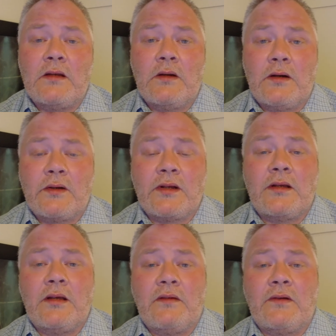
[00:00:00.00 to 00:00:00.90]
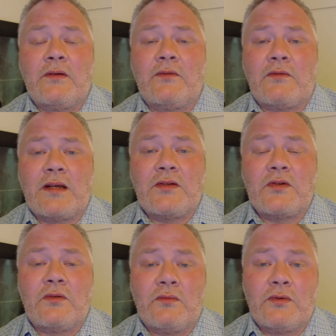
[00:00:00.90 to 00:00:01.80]
God-given right
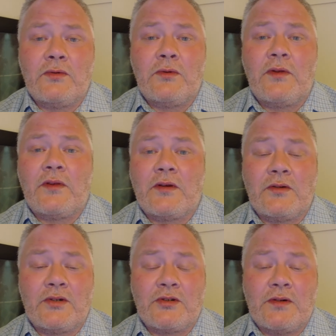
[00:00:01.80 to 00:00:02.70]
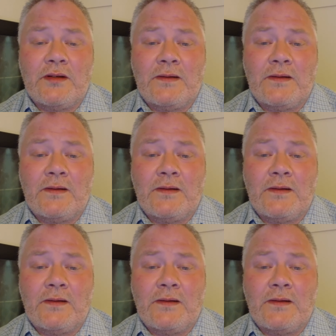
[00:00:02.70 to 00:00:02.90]
to rule the country.